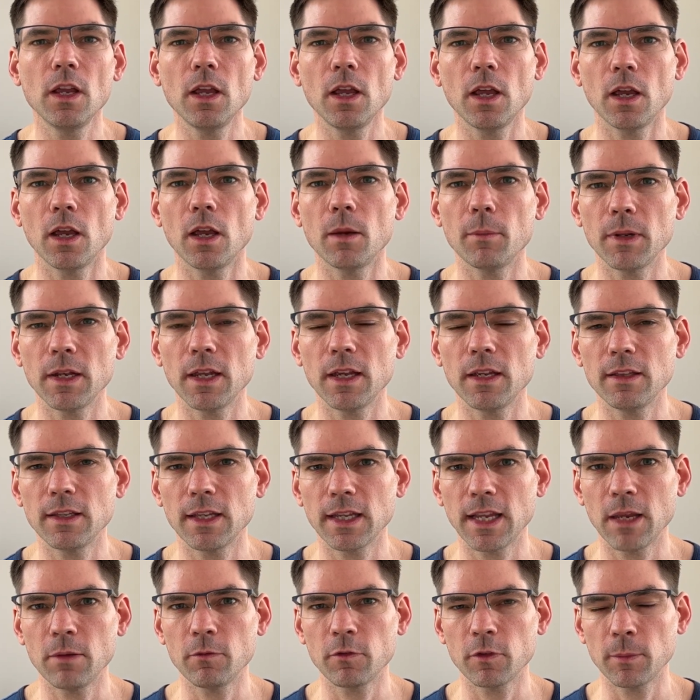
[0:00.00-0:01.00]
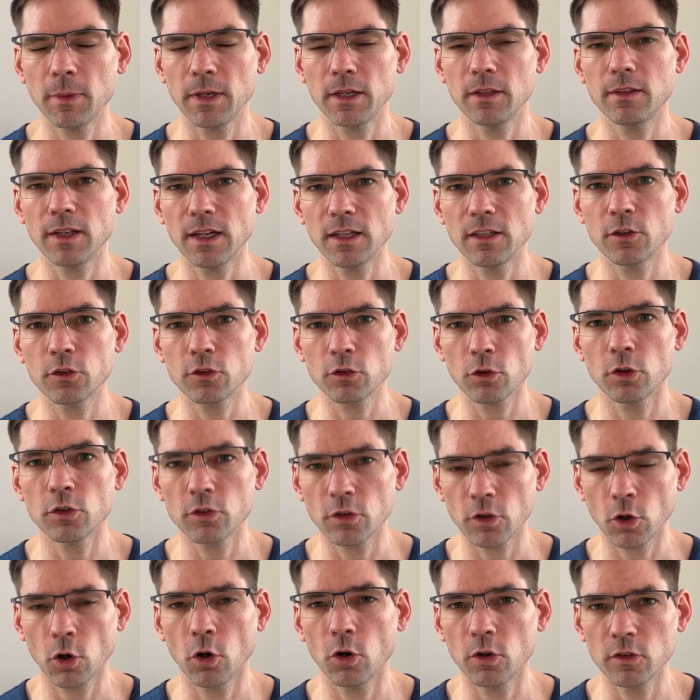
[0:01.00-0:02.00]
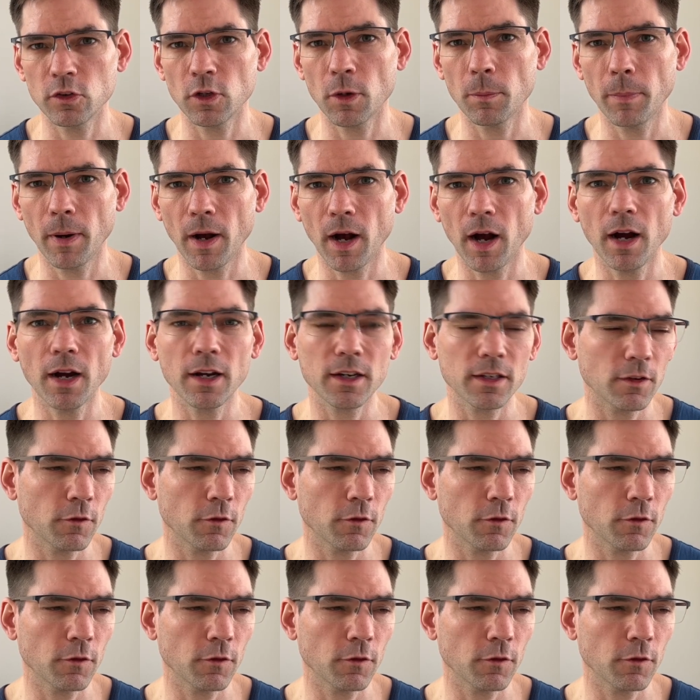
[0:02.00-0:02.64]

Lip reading: at the end of the game from the dinosaurs you've got in your park.